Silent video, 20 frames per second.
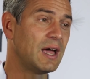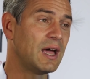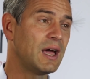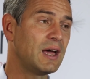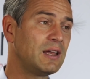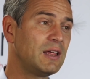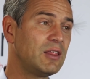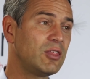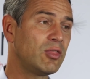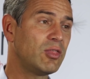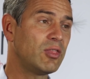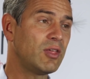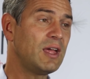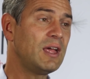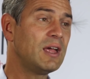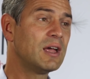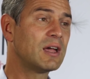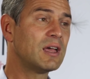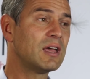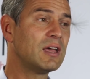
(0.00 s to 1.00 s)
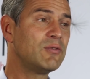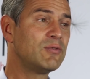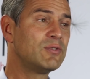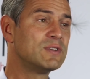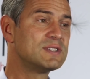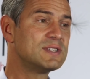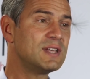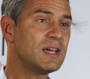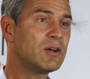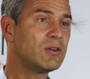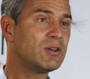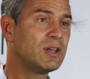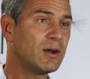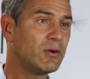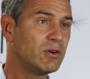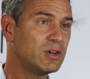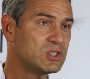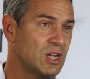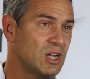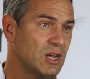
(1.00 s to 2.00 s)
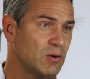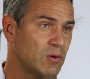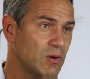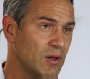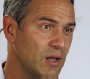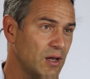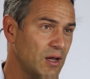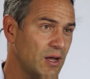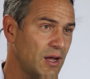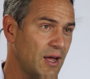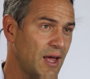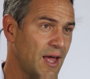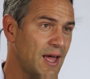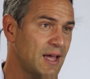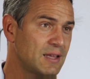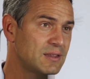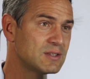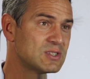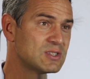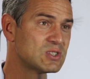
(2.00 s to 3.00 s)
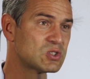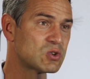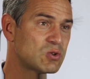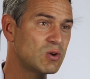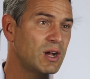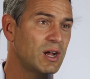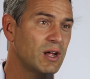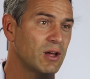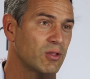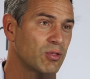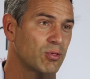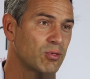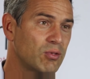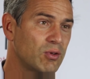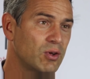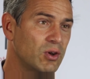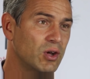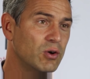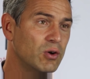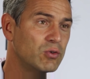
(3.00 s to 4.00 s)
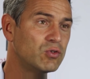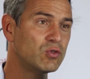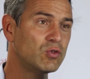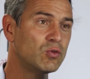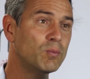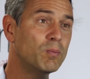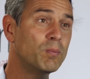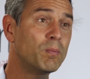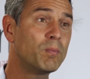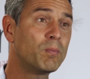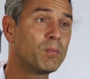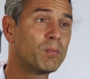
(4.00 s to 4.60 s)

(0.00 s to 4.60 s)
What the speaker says: And I think if the Secretary General had the strength, you know, to